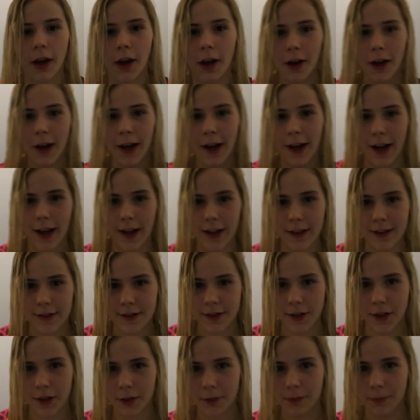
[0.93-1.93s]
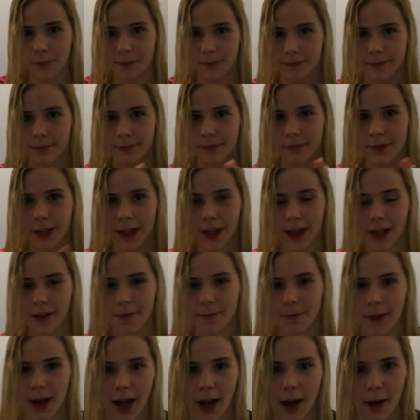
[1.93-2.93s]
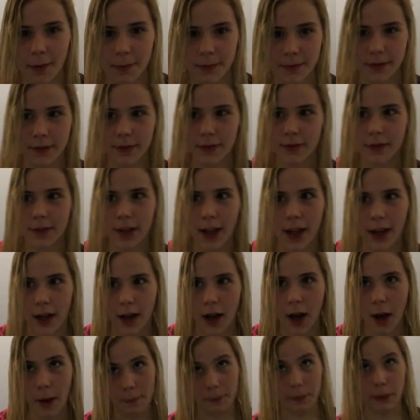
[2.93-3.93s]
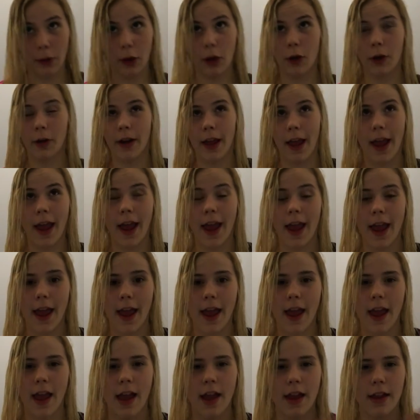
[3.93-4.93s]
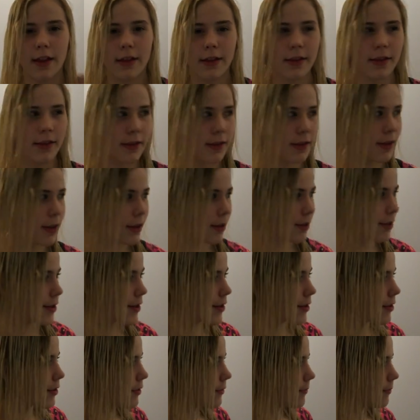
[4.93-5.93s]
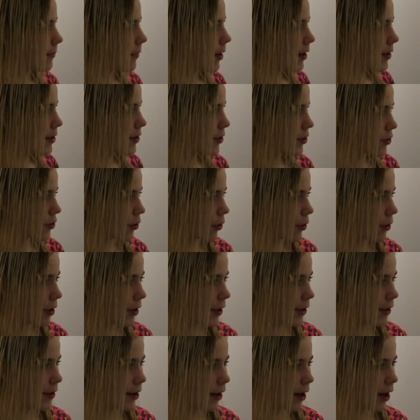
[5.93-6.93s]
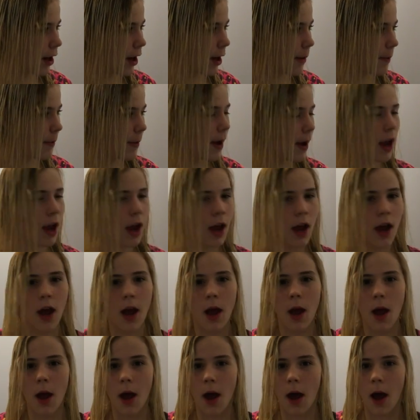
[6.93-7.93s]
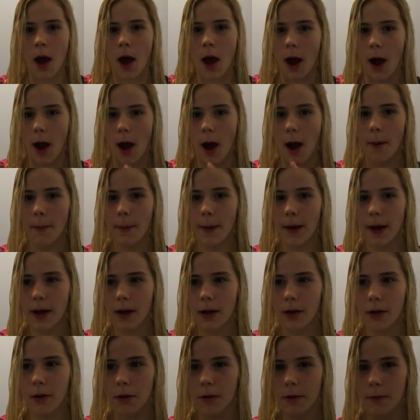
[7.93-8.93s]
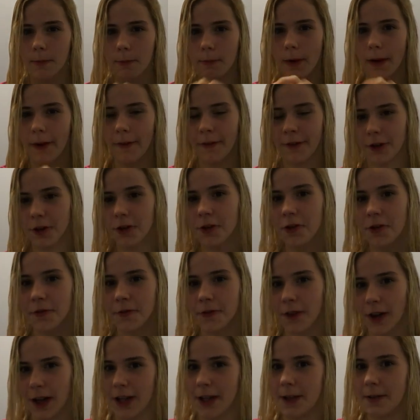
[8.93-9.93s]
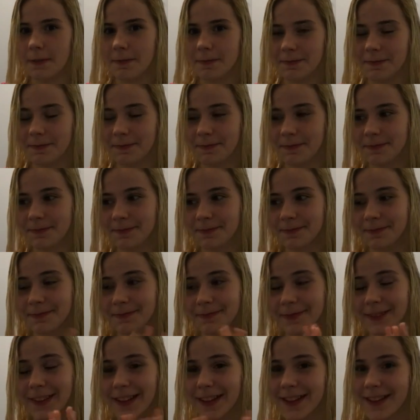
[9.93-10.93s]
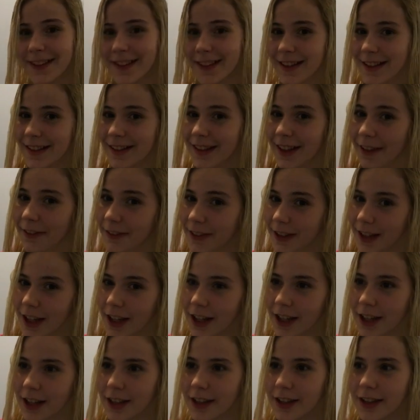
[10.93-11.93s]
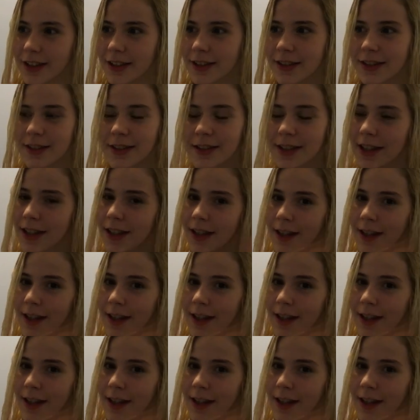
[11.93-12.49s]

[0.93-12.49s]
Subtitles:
Okay guys, so today's my data upload and this is my story time about my first fight. This is going to sound ridiculous.